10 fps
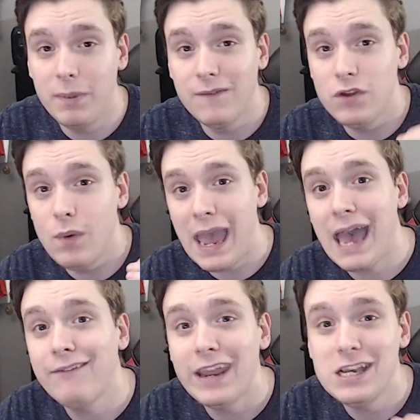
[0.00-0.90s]
But if you
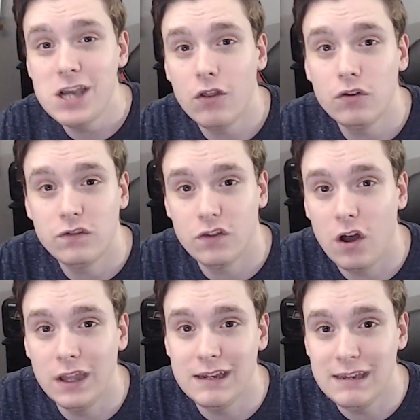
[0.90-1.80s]
have another
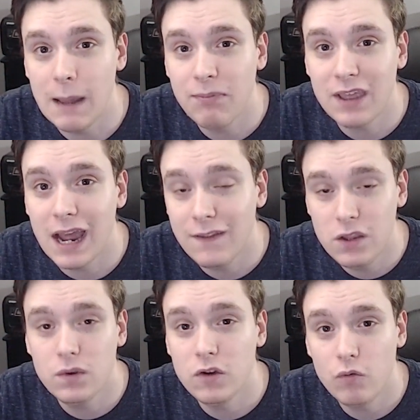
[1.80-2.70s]
solid depth guy that
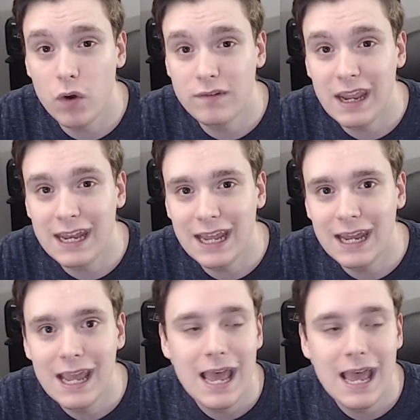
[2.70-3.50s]
you can rotate in,